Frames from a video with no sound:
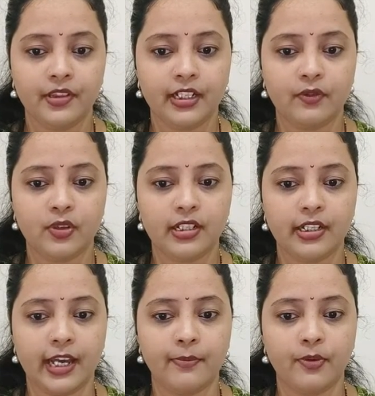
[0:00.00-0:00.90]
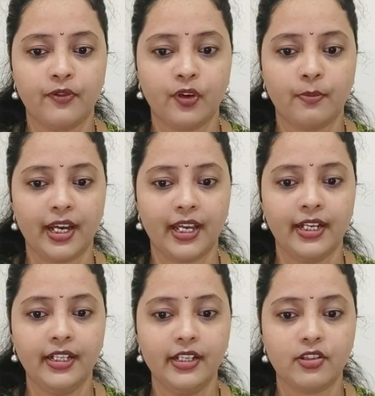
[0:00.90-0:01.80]
That was a typo from my
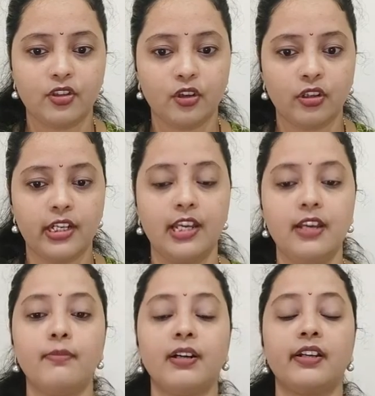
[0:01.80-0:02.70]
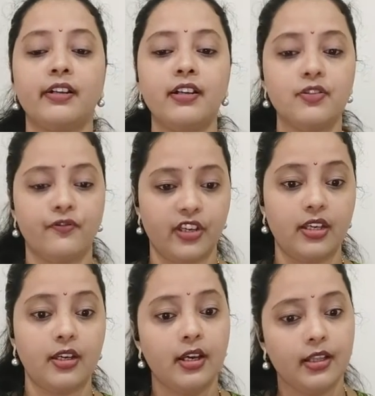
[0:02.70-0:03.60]
end. It's not T, but it is V.